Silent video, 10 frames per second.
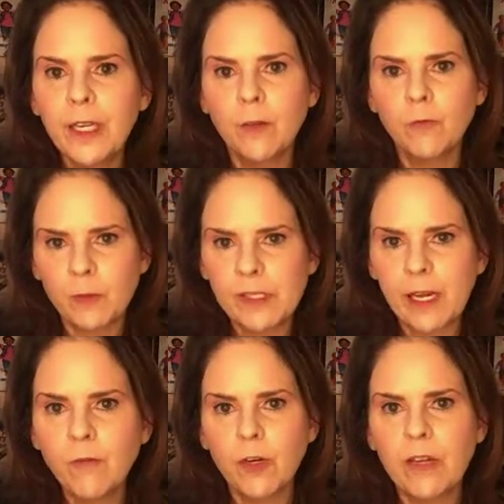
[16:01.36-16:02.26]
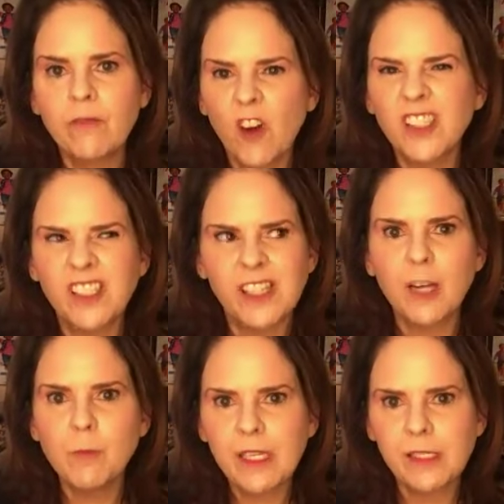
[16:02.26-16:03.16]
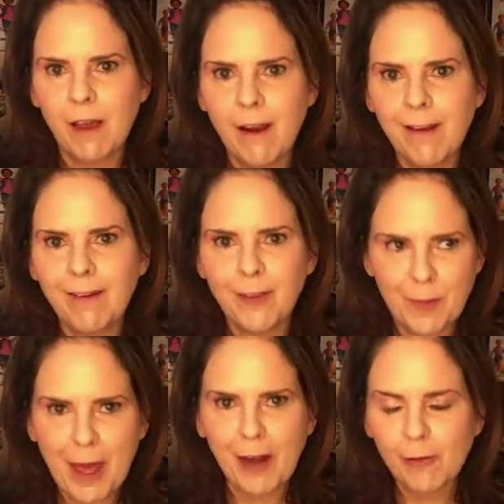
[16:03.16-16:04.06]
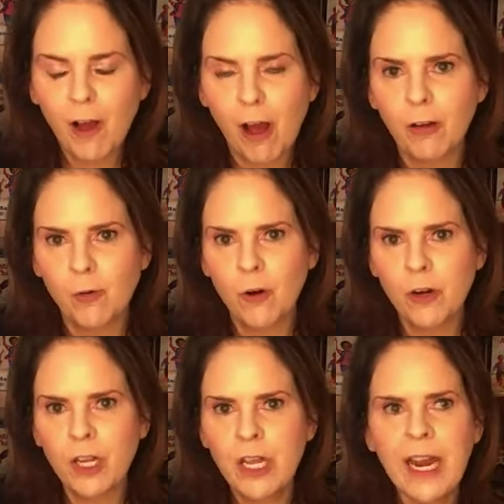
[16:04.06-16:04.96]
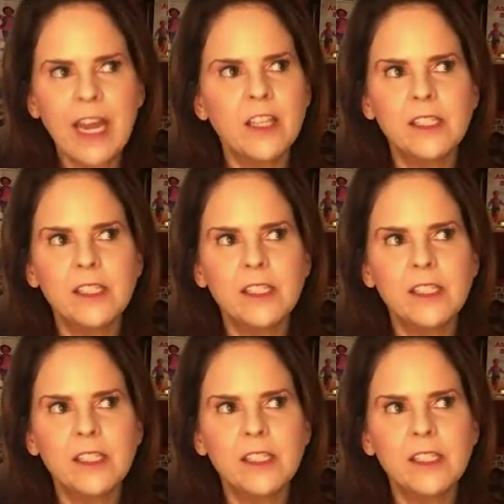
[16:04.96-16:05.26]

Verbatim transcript: him from slavery fought side by side at the battle of mm-hmm. concord mm-hmm. and